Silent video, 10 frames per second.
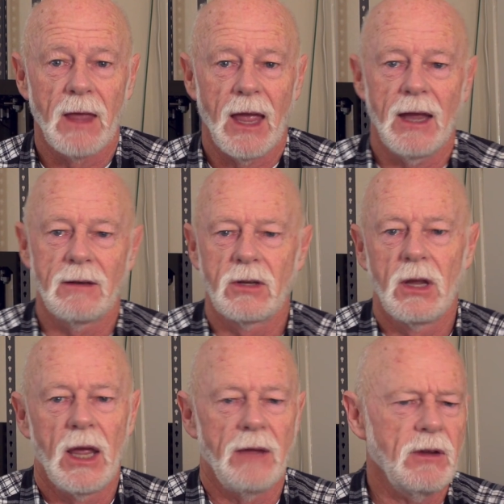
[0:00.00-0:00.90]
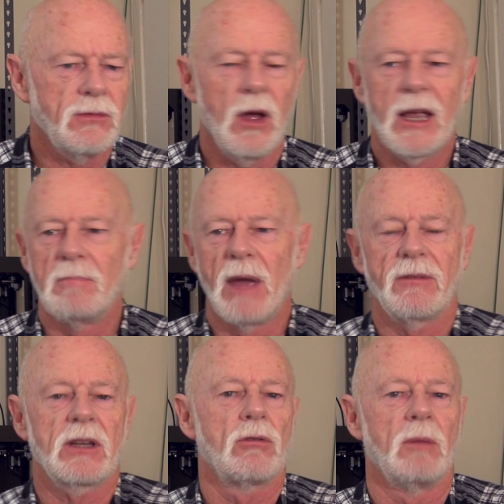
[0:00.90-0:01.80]
And if you're flying a
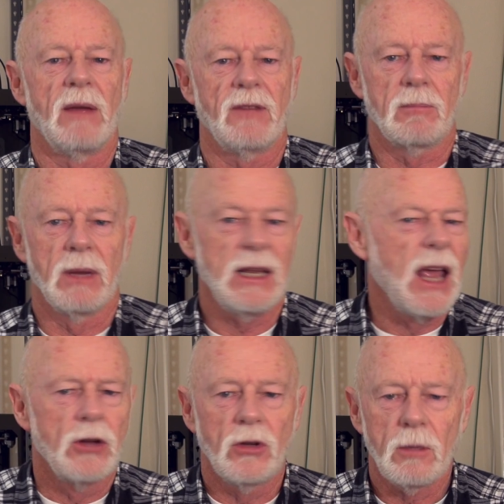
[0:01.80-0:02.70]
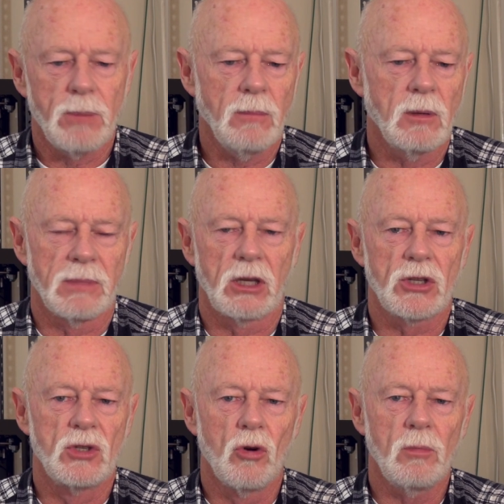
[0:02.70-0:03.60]
Mavic or a Mavic Mini, not a problem,
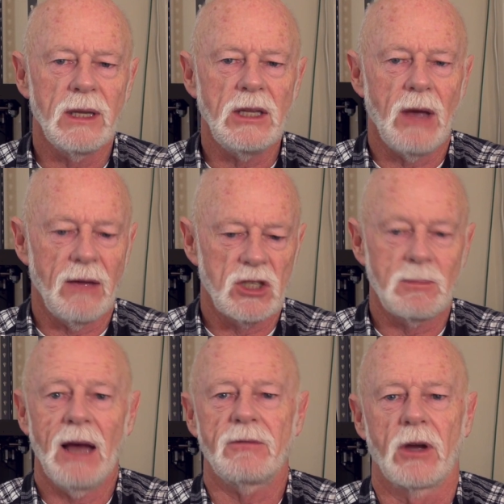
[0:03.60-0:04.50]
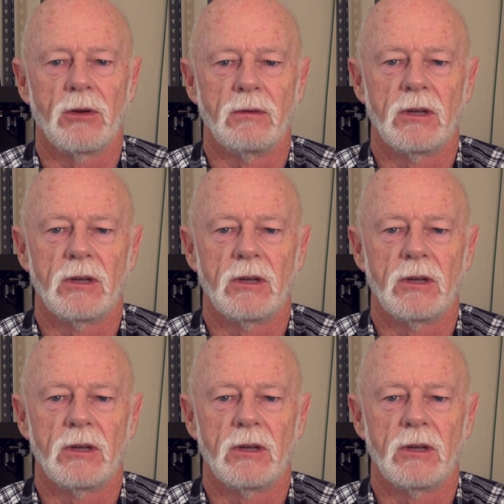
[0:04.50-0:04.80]
because normally you have a smartphone.